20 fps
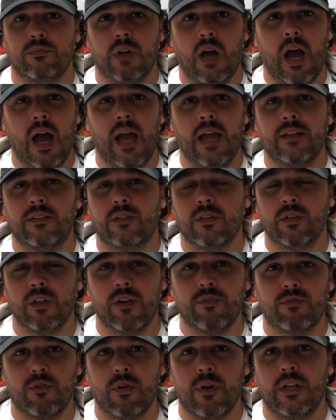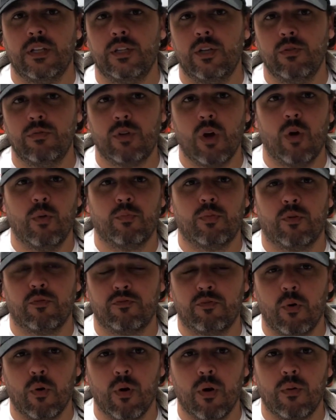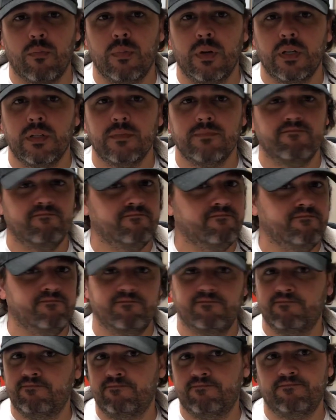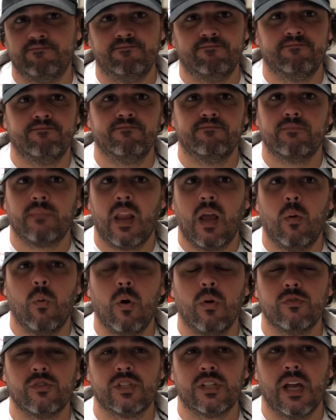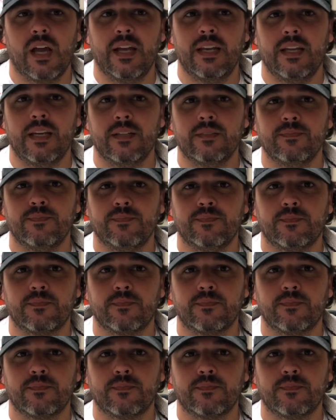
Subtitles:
I deliver and you don't perform, I won't sign it.